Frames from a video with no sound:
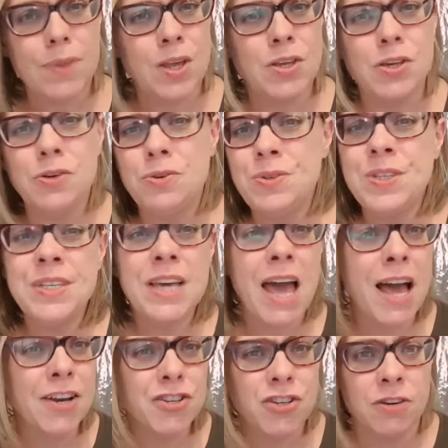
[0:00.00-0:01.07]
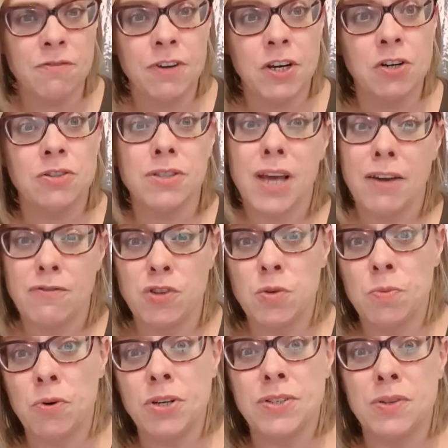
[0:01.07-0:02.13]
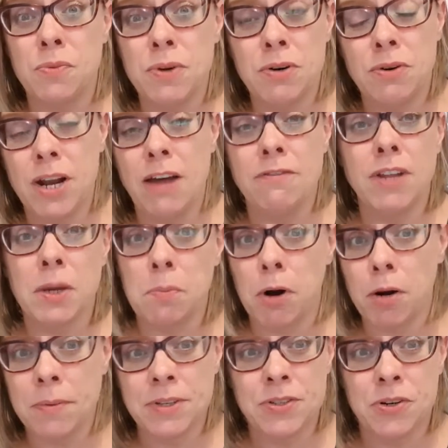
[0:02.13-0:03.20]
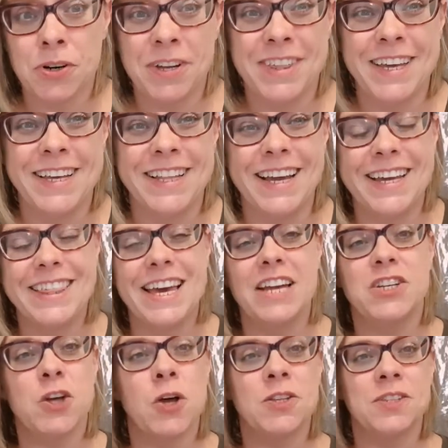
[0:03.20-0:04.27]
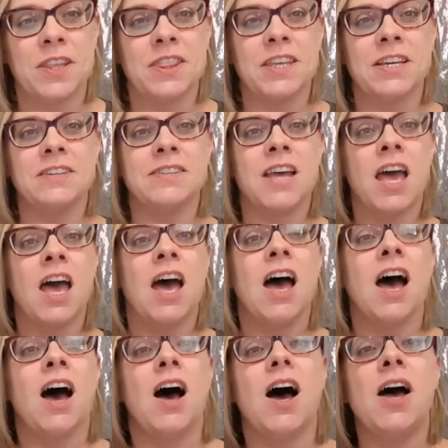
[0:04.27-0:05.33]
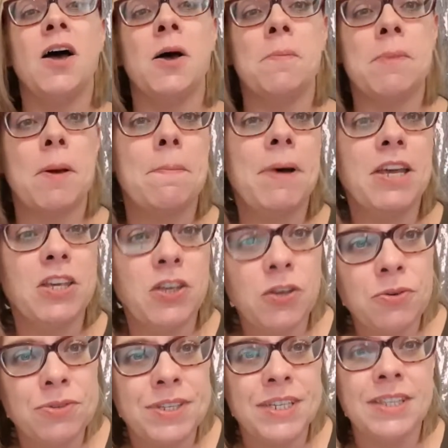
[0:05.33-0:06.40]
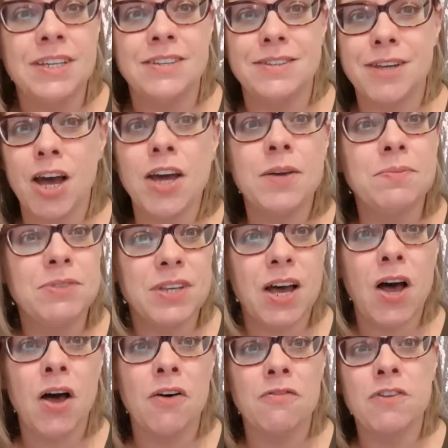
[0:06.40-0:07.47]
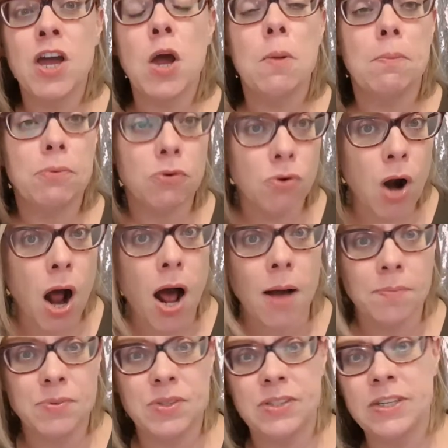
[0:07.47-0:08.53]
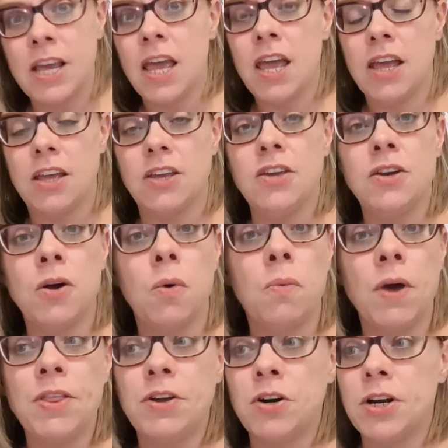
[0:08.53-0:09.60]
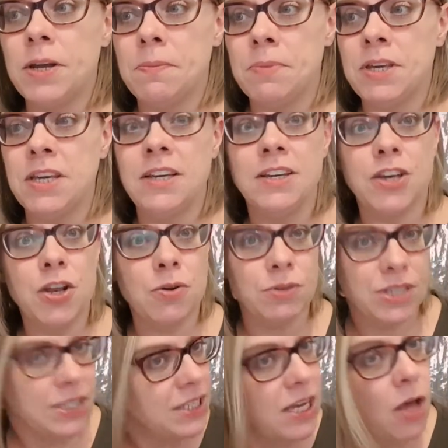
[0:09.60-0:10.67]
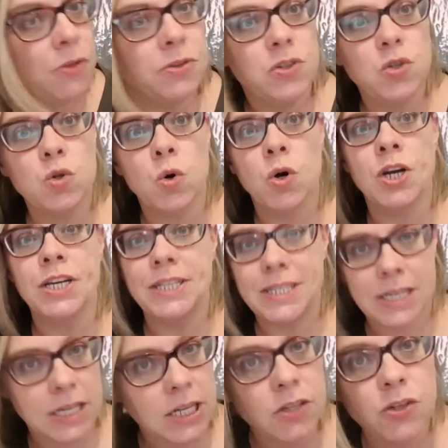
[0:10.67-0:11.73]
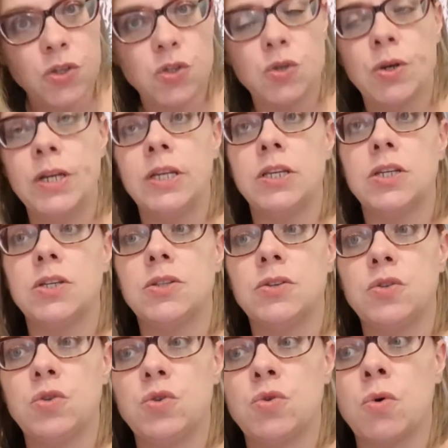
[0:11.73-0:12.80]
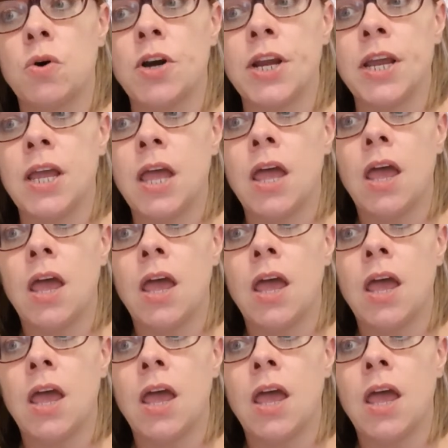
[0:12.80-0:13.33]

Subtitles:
using action figures. I have 2 boys, so we don't have like Barbies or anything like that, dolls and things. But using these types of props, you know, whether it be, you know, to tell the story, to illustrate the story,